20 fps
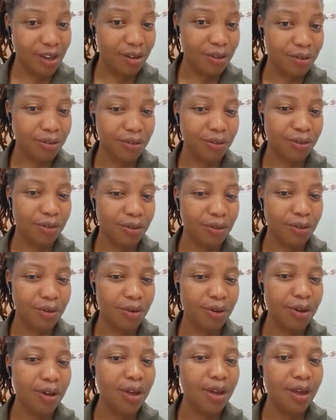evil
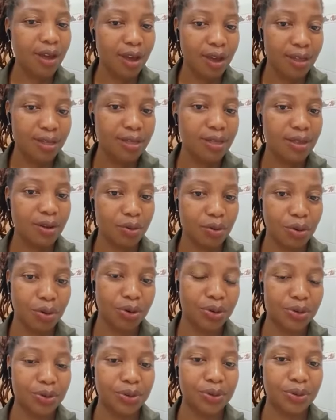and the
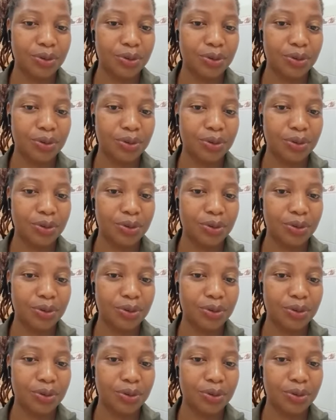good.